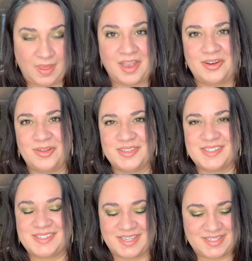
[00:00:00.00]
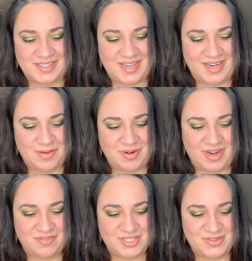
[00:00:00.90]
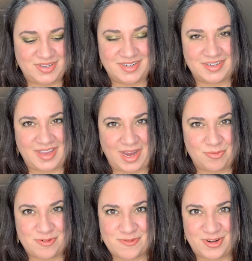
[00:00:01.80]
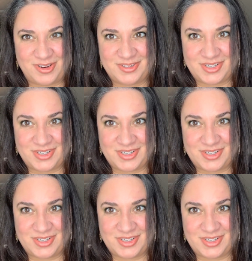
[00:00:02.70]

I know this is scintillating. I'm not even doing it on camera for you.